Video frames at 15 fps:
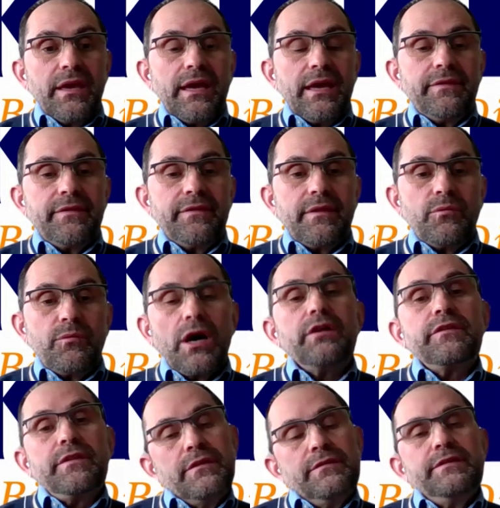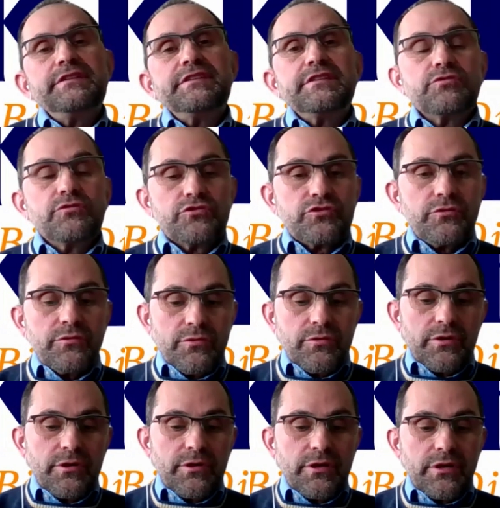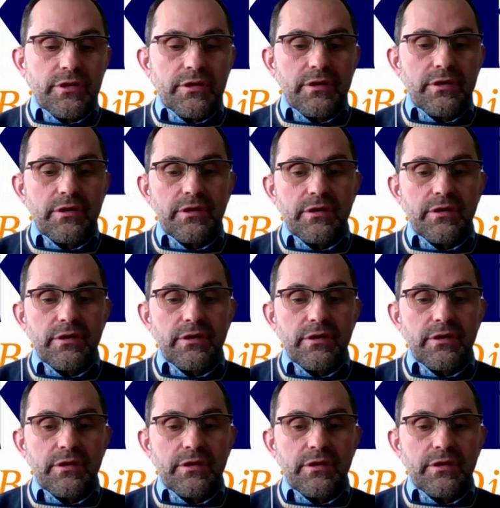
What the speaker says: And well, this is also